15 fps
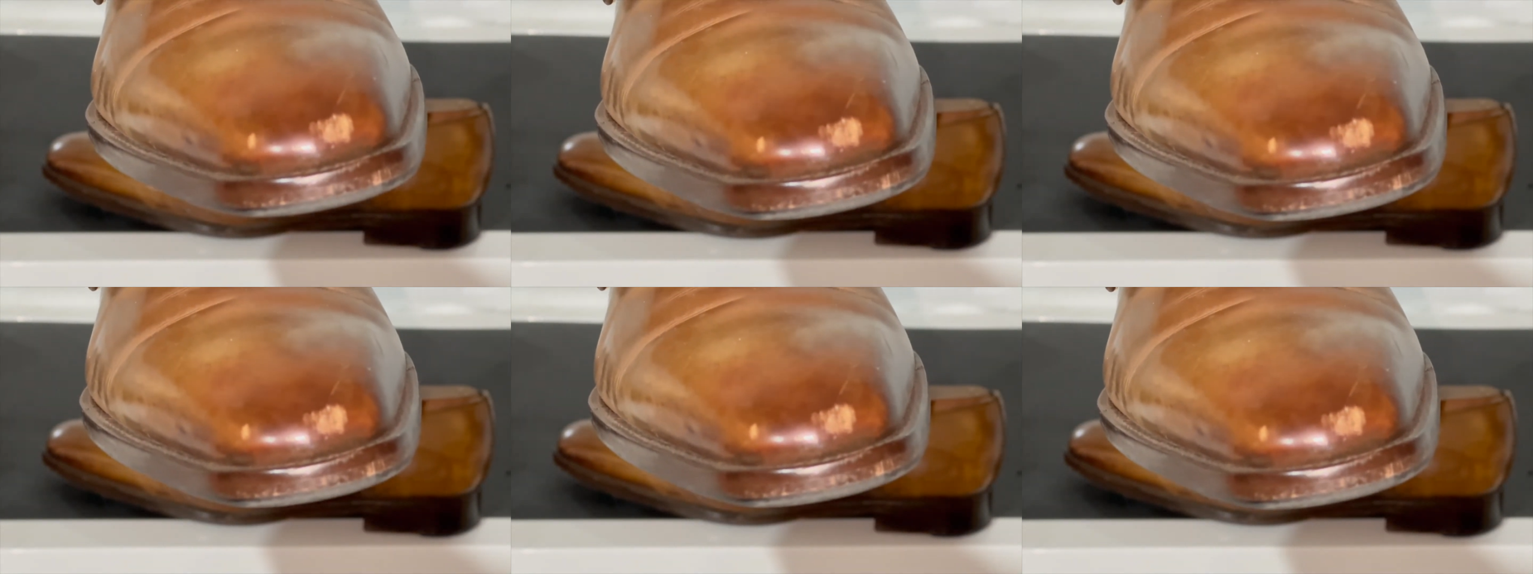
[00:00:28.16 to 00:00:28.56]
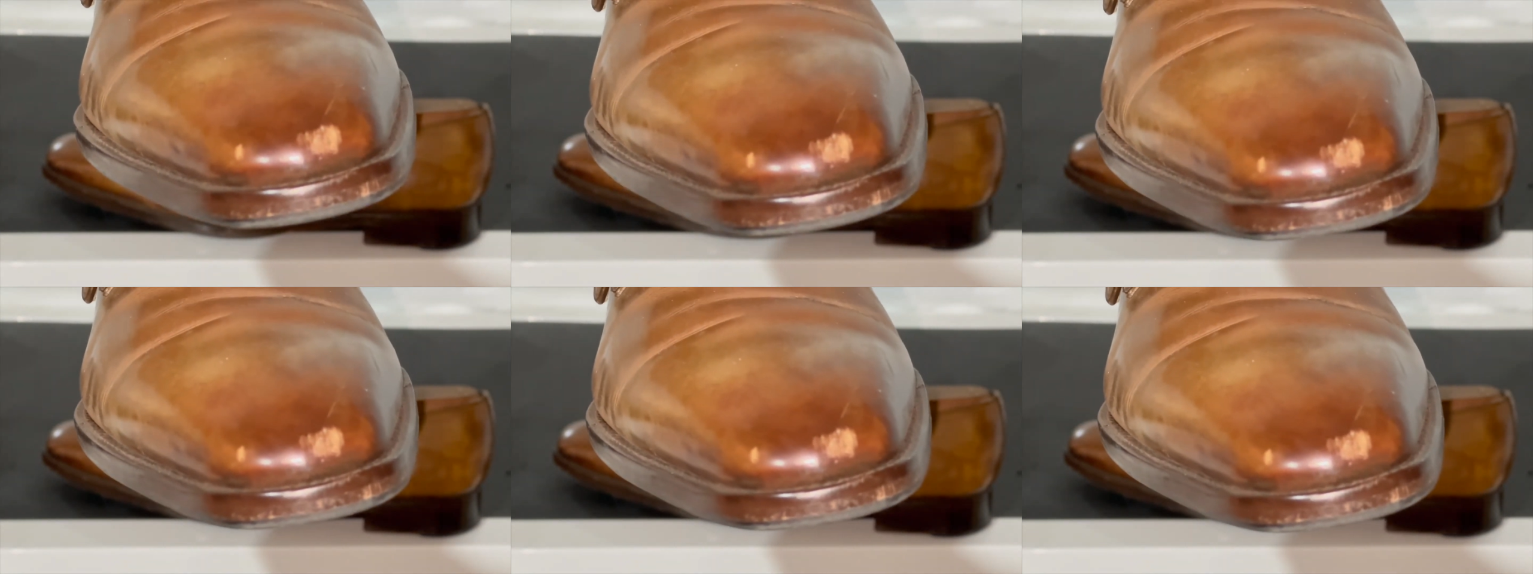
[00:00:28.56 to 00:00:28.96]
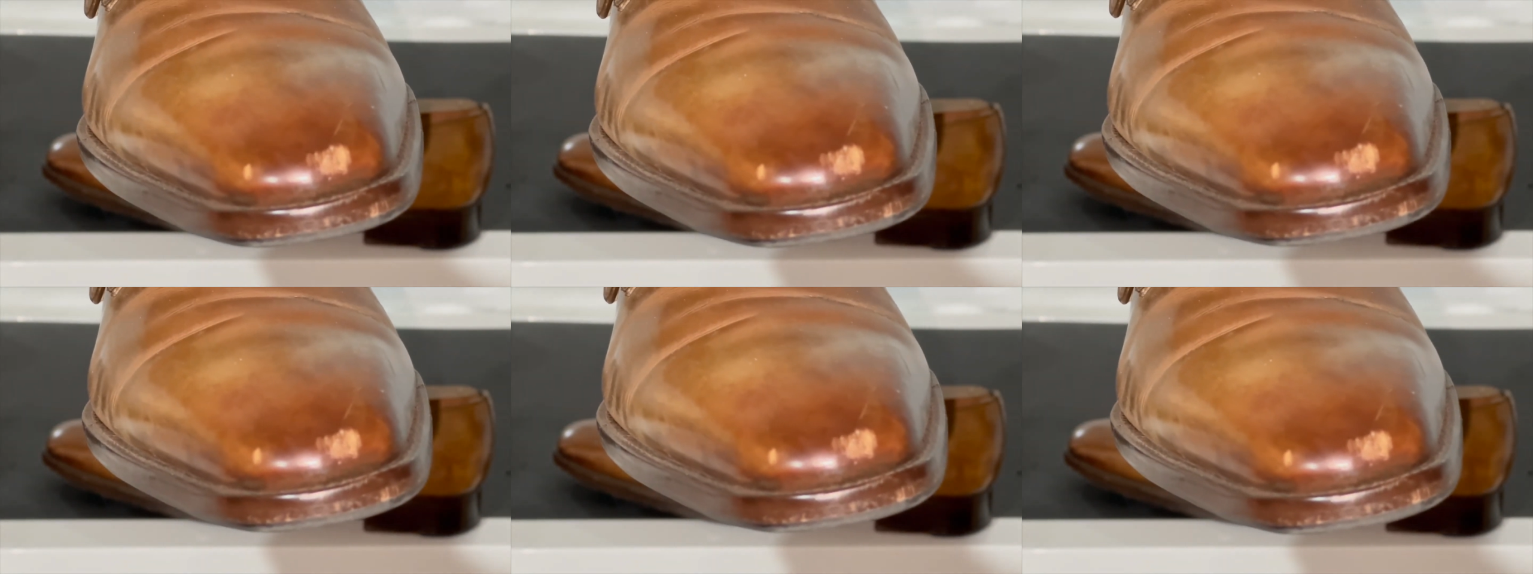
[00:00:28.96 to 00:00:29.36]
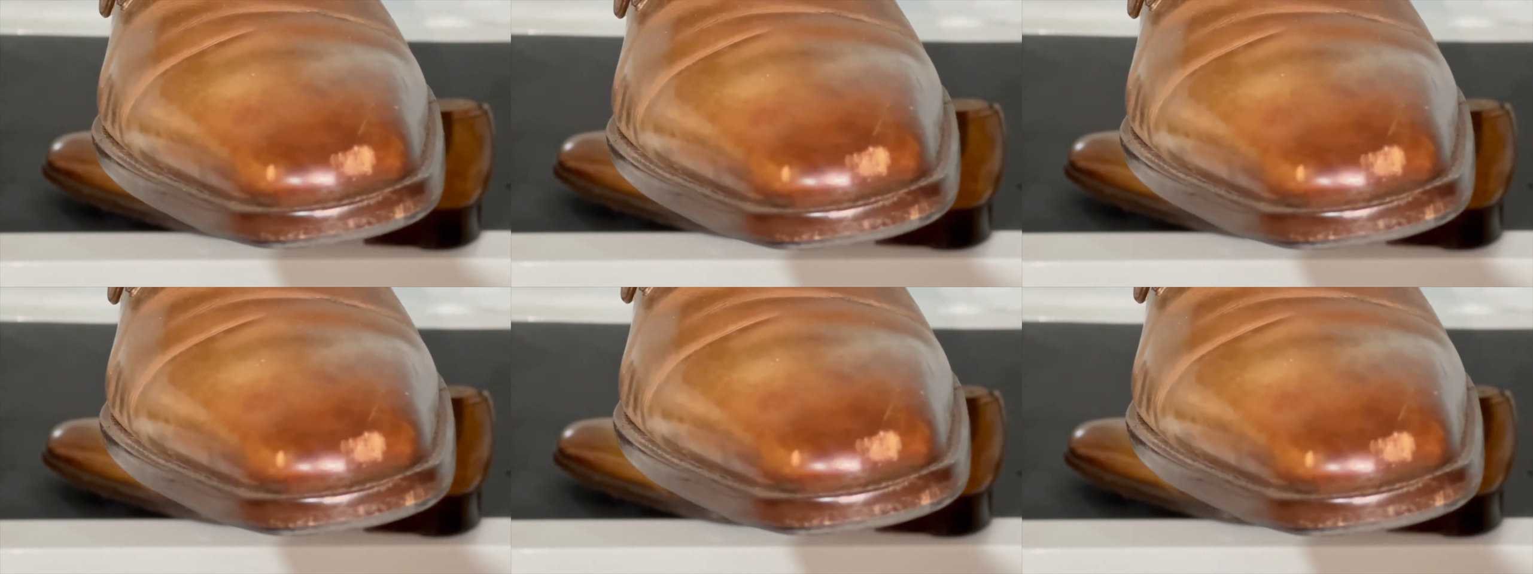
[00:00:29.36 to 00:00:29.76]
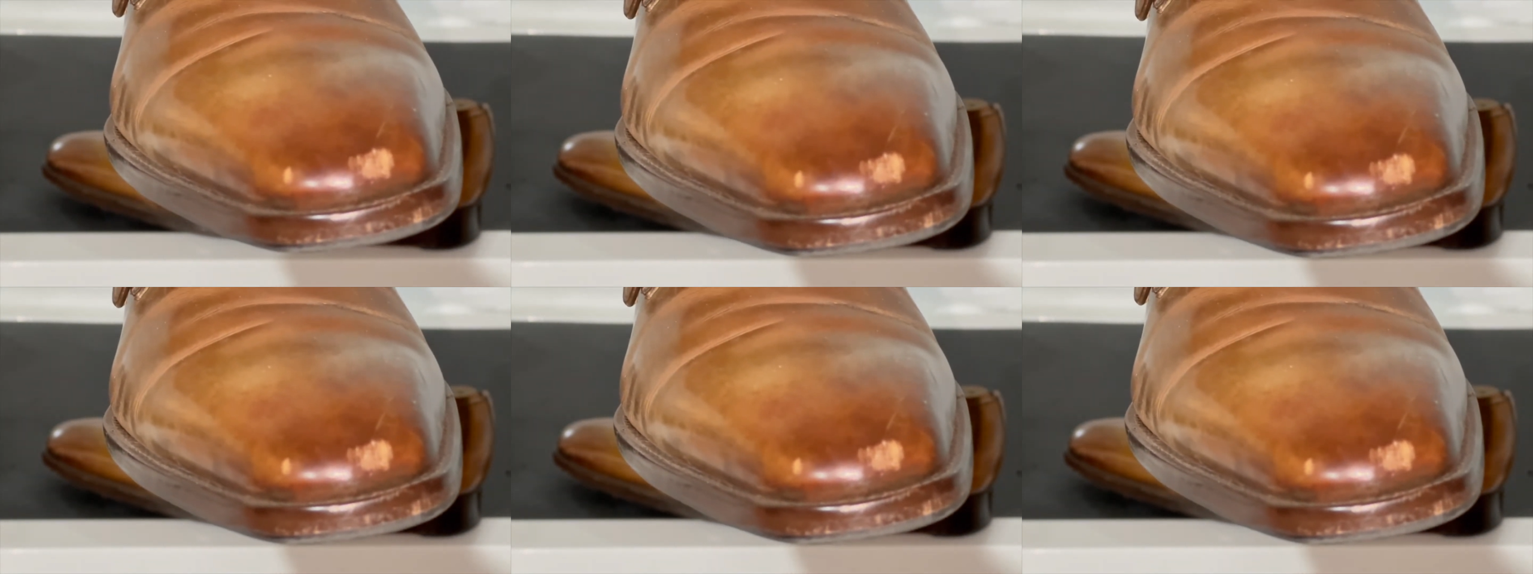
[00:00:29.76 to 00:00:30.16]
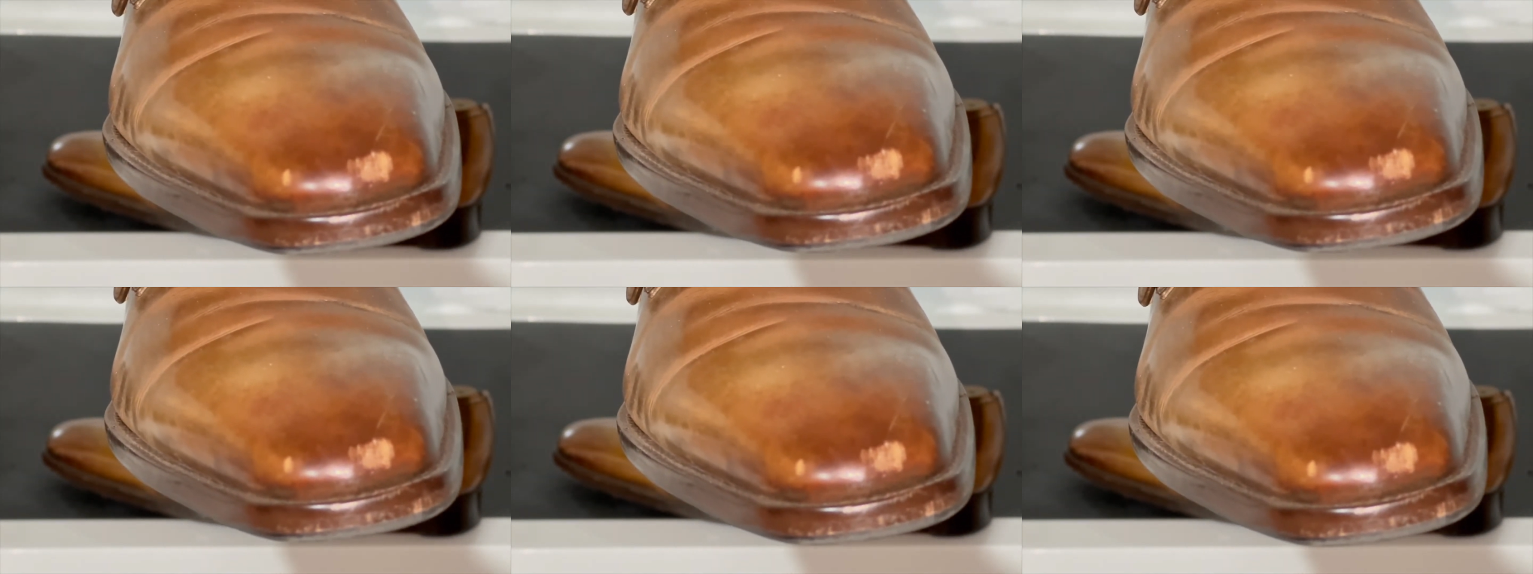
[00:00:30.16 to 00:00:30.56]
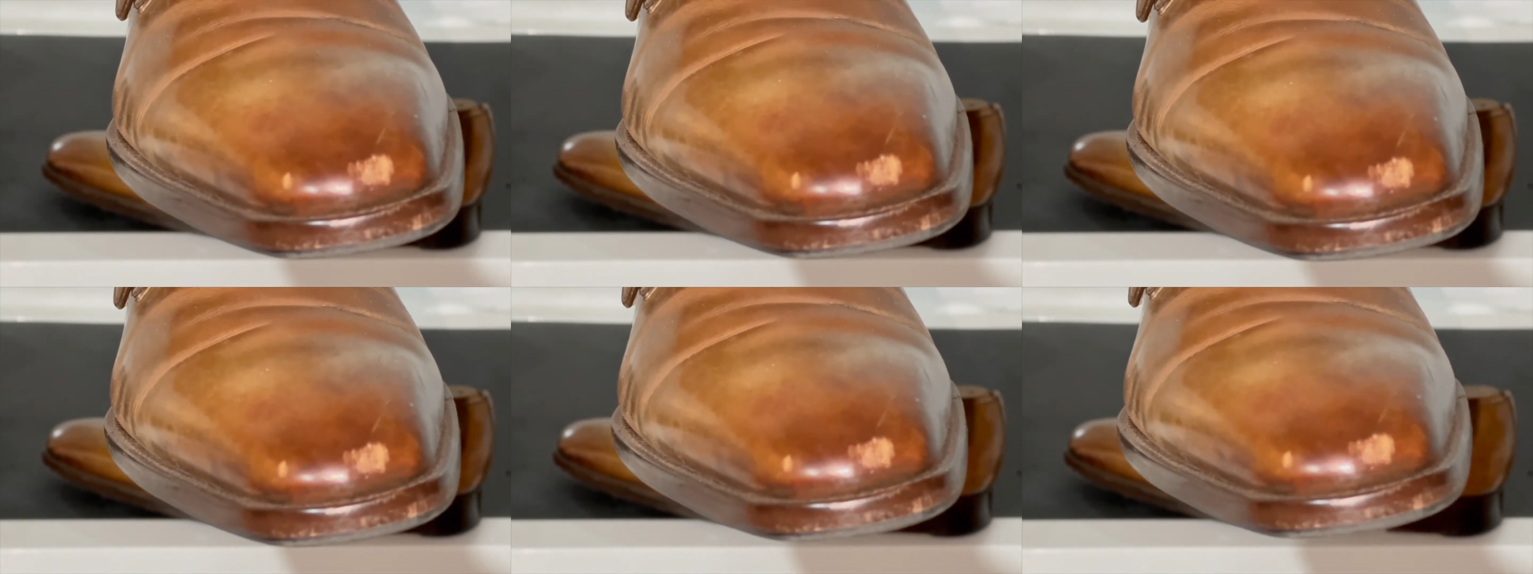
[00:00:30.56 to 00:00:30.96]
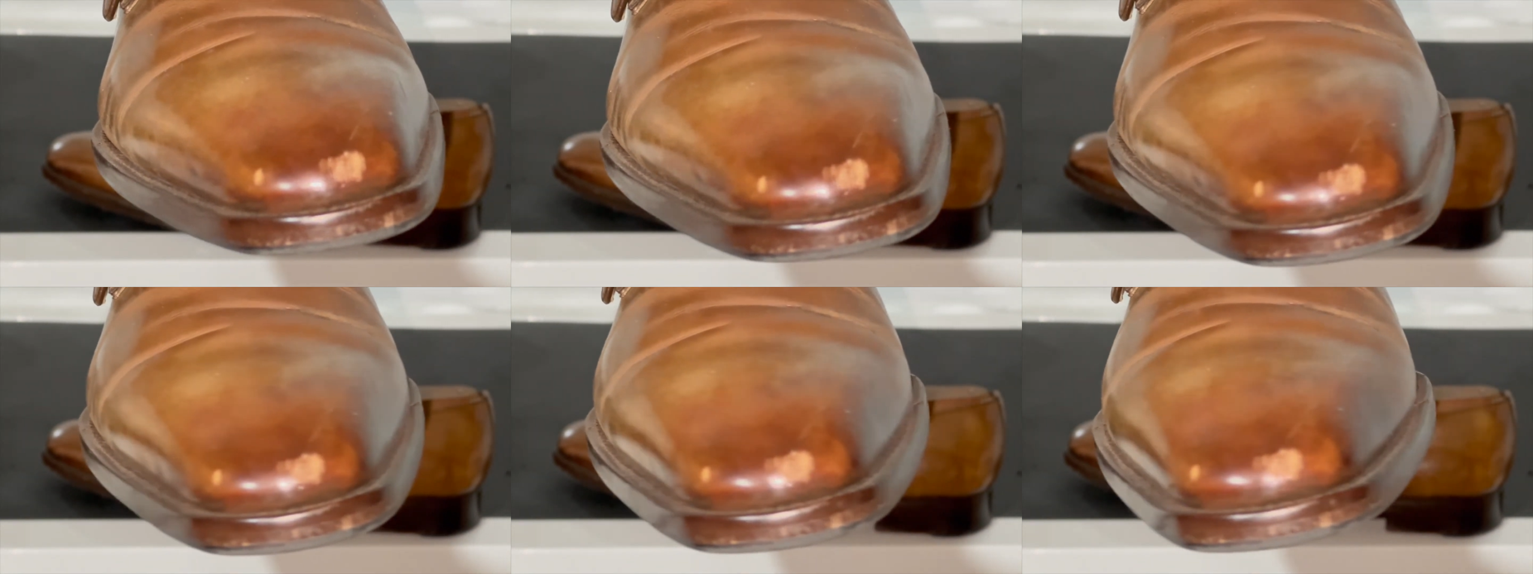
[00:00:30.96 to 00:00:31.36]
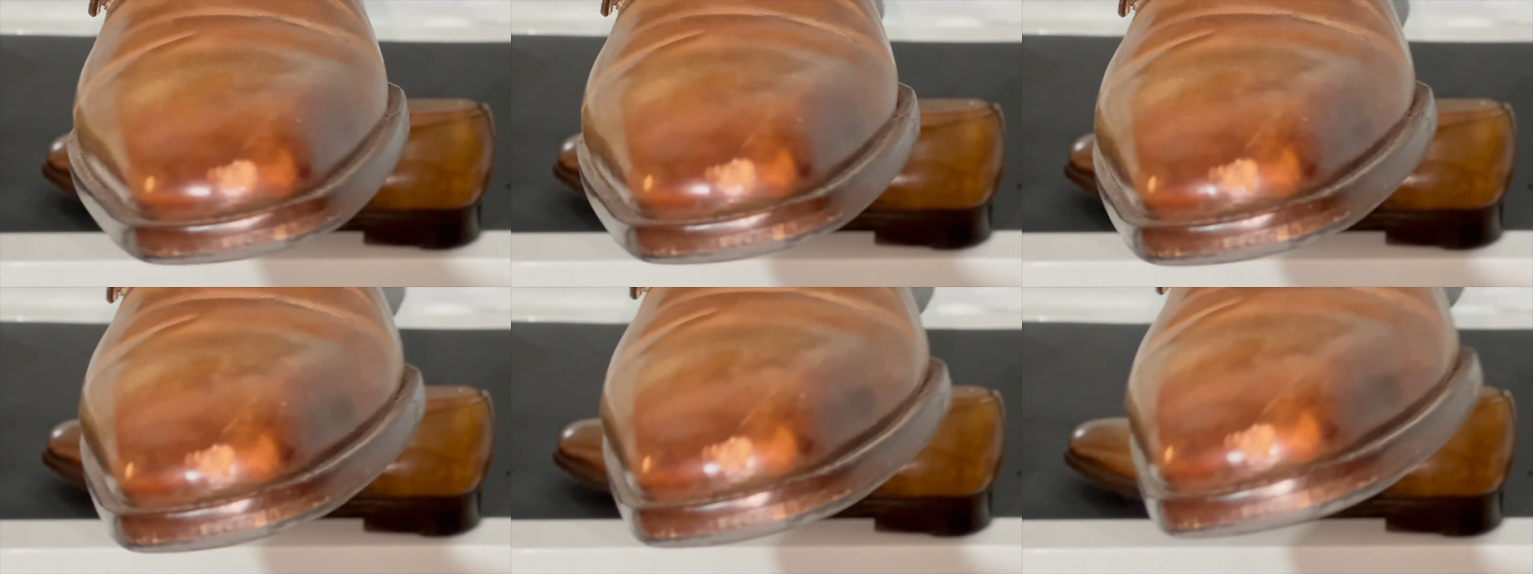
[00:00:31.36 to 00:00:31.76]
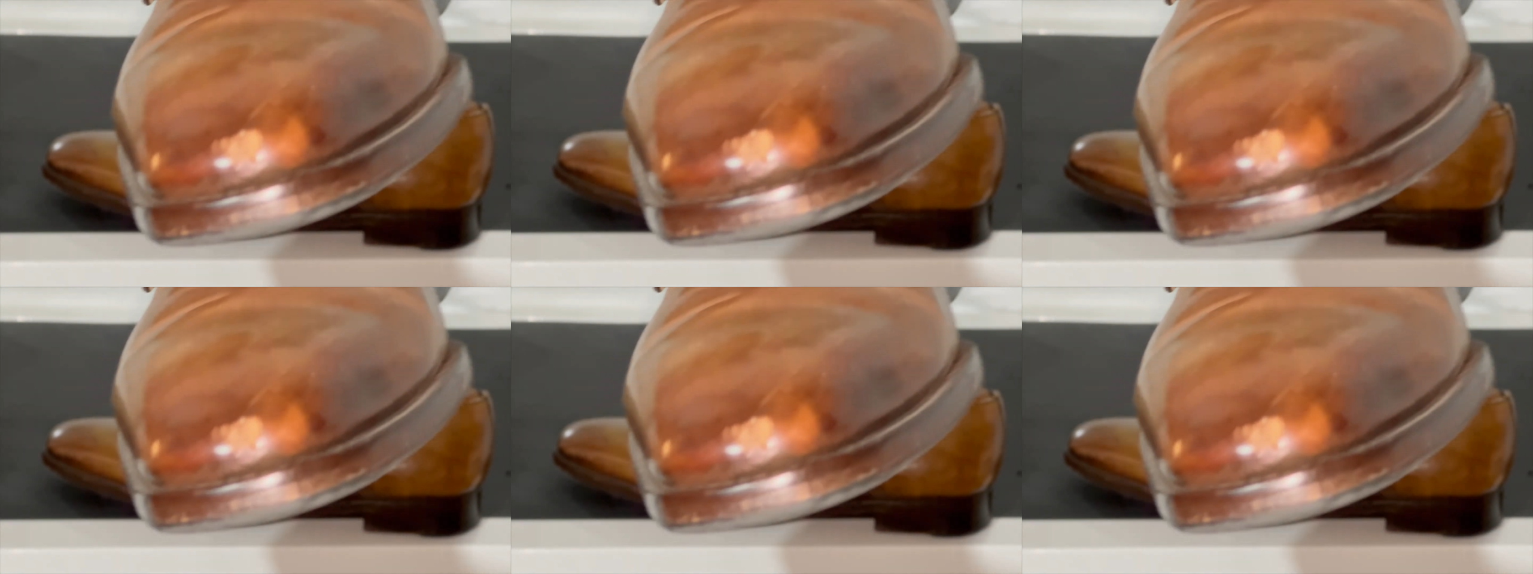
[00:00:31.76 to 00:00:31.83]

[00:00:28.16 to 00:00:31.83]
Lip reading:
No face is visible, so there are no lips to read.